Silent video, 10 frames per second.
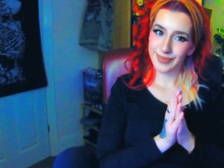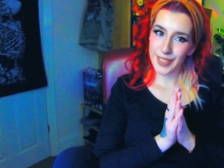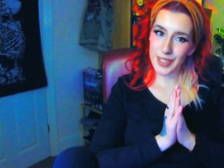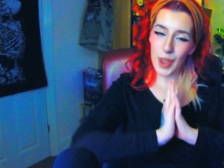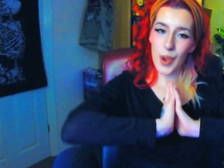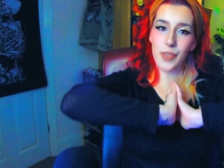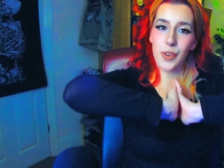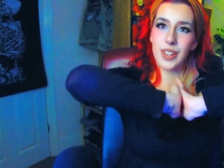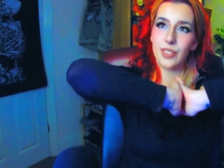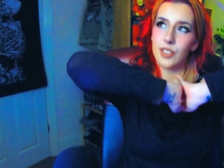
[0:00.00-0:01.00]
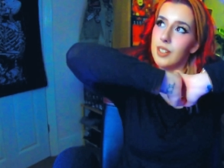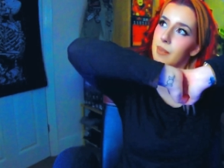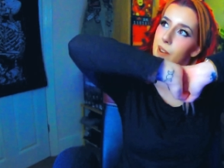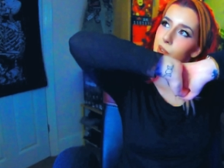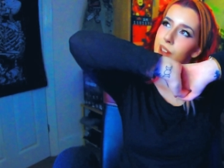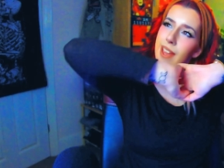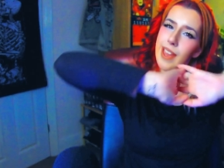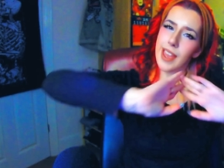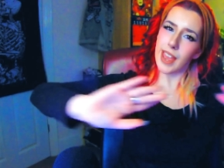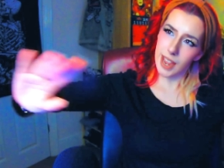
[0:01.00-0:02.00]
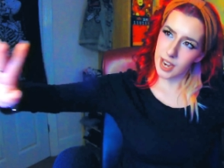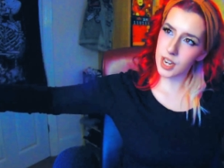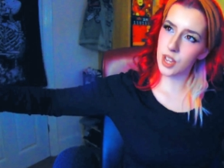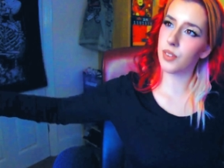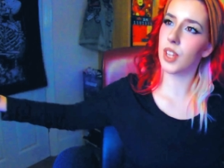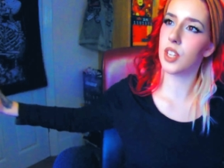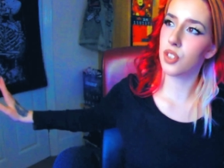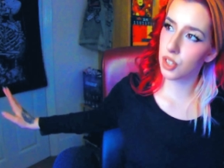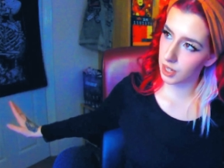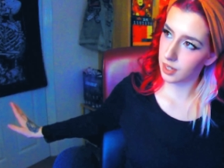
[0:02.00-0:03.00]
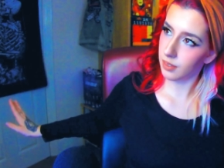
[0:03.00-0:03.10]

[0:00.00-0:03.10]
So if you're interested about any of that shit,